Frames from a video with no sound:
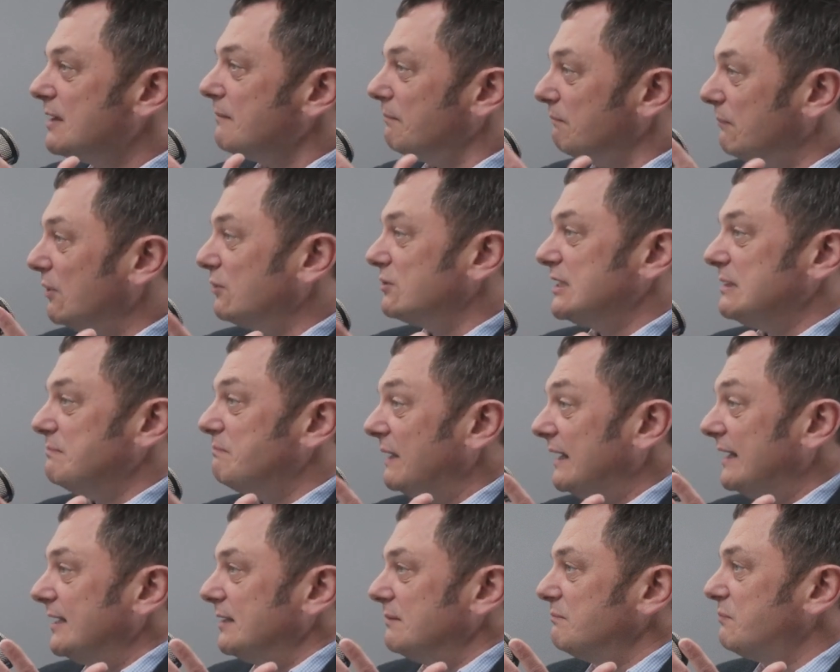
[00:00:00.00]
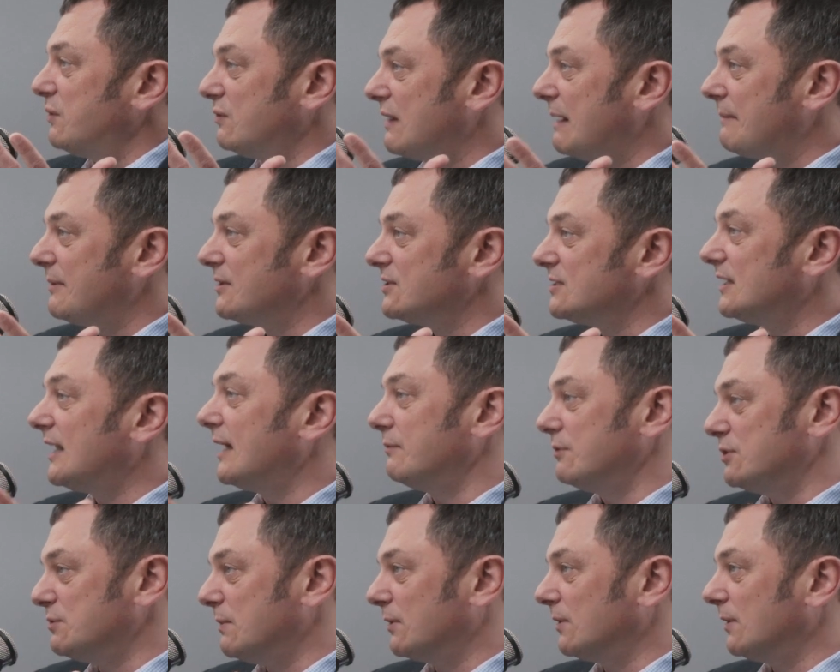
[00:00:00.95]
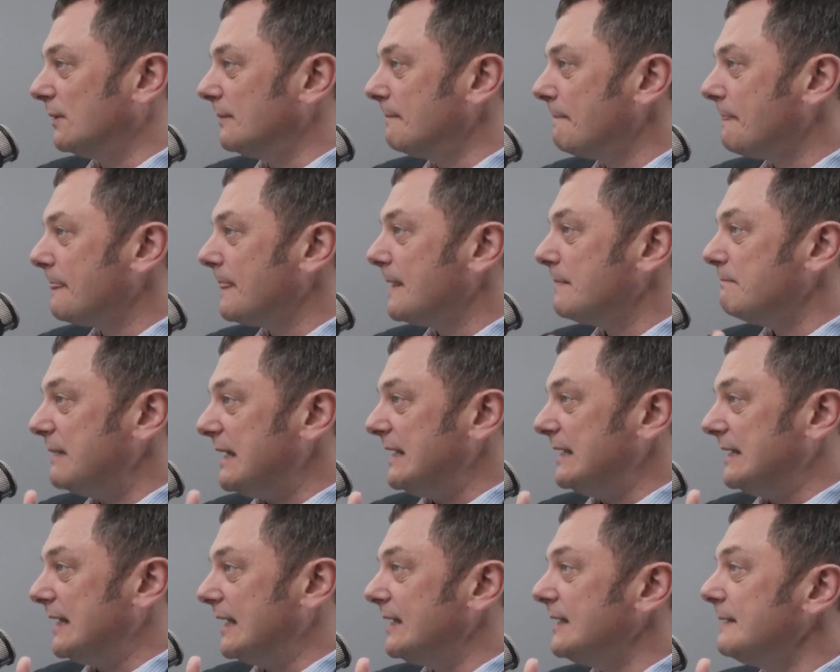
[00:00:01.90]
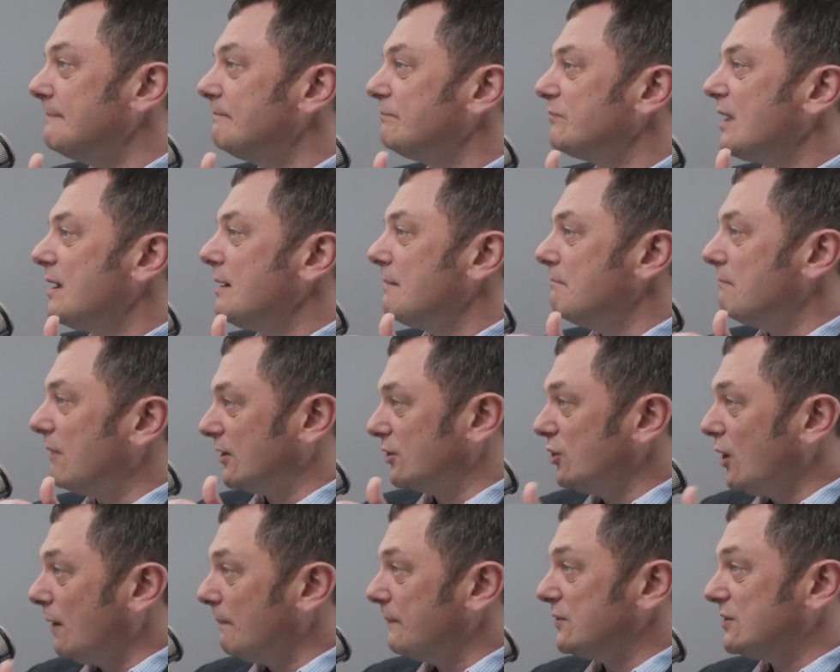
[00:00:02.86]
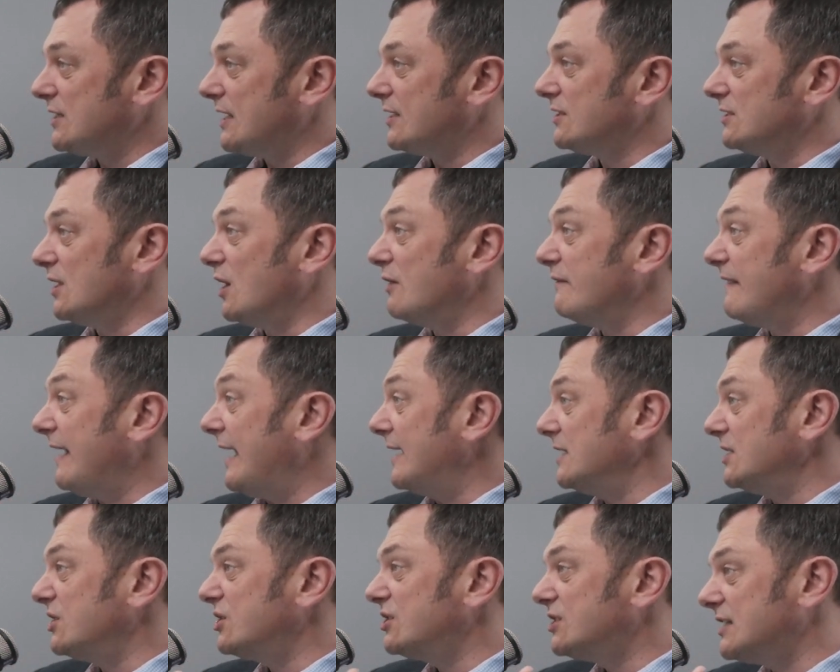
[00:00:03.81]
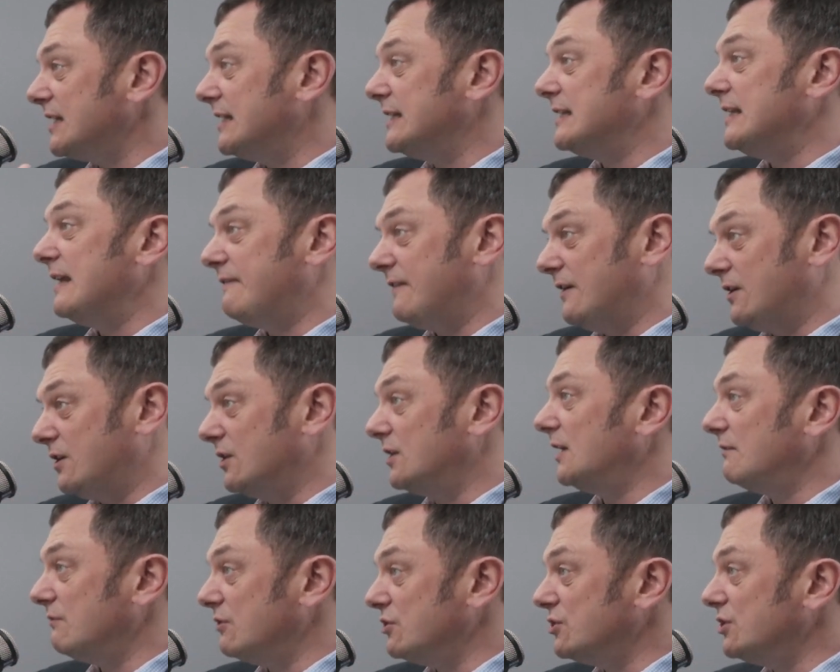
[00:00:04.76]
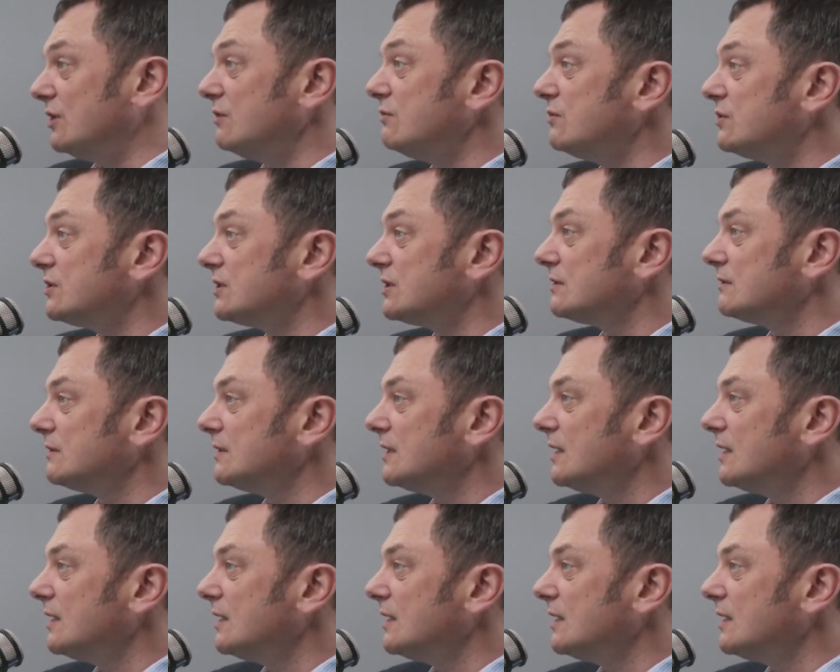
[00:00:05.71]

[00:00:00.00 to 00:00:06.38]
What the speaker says: multi-billion parameter language model, meaning my computational overhead is significantly reduced.